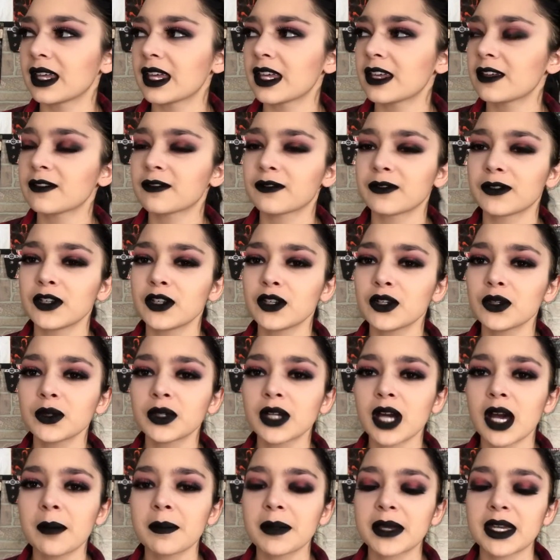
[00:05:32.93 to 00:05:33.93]
if you
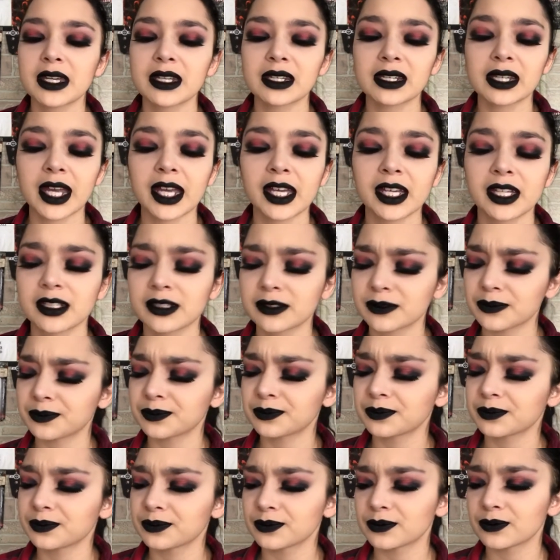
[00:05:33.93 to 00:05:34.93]
come in like
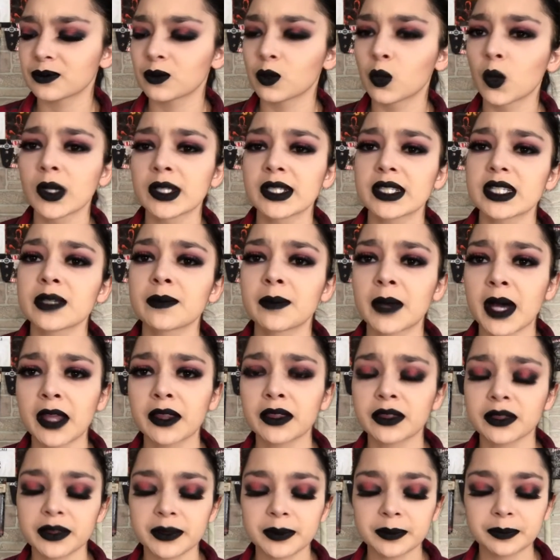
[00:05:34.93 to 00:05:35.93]
once a
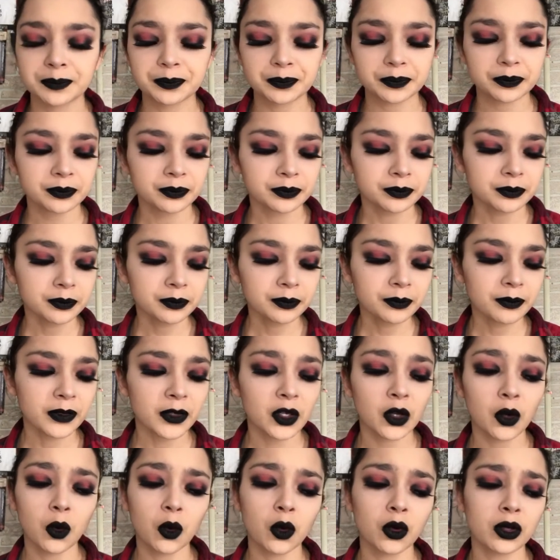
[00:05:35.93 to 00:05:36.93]
month
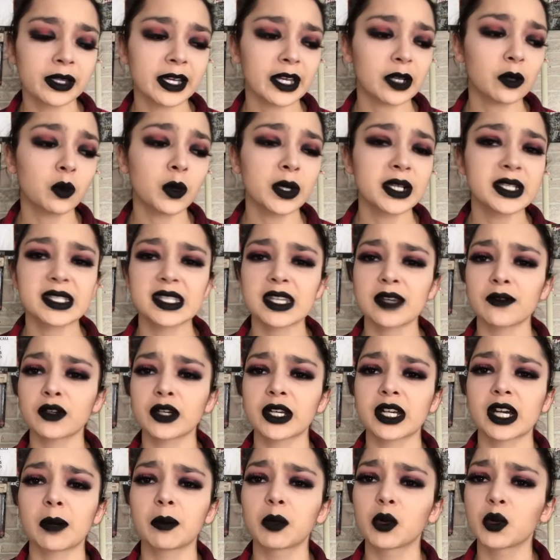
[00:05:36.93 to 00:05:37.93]
or like once
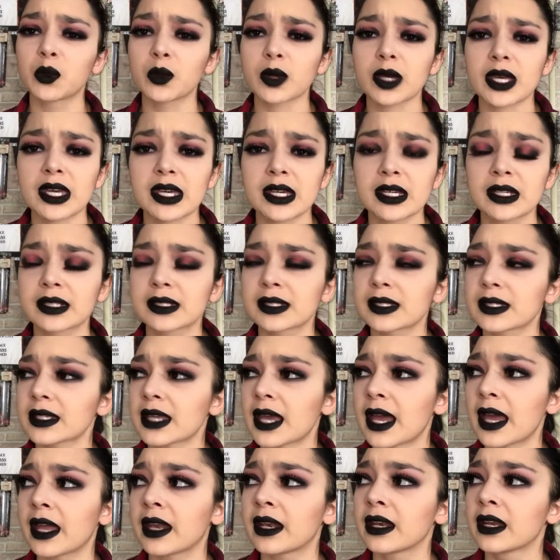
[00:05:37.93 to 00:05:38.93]
every couple weeks
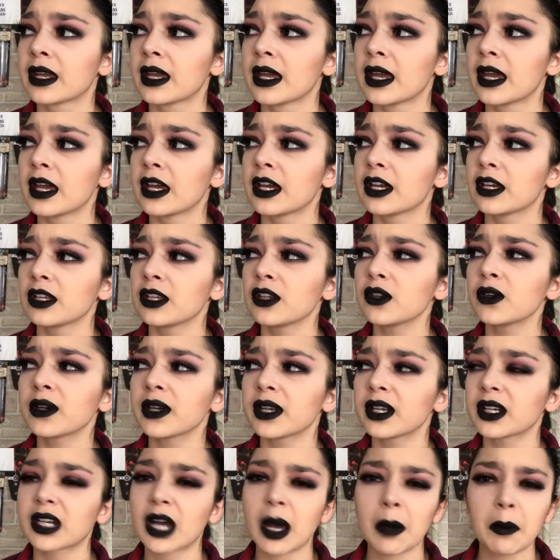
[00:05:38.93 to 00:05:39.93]
and you
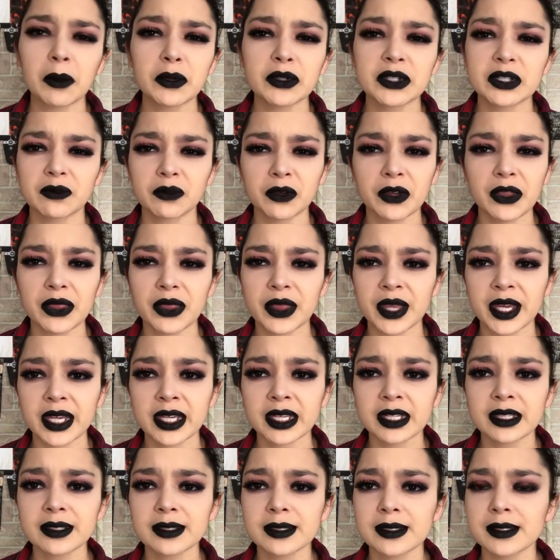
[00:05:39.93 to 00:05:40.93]
get a couple different
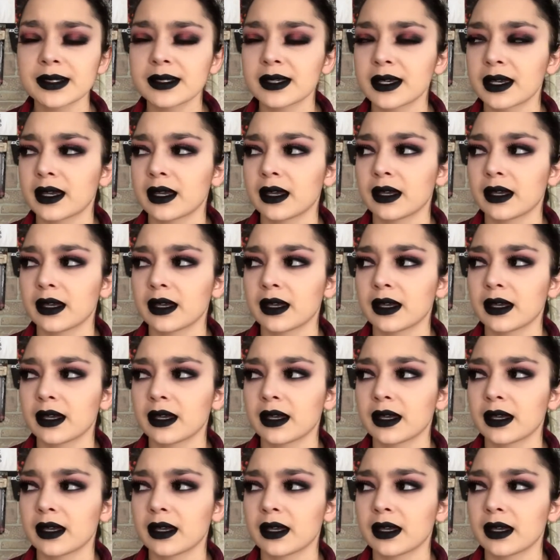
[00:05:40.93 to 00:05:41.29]
things,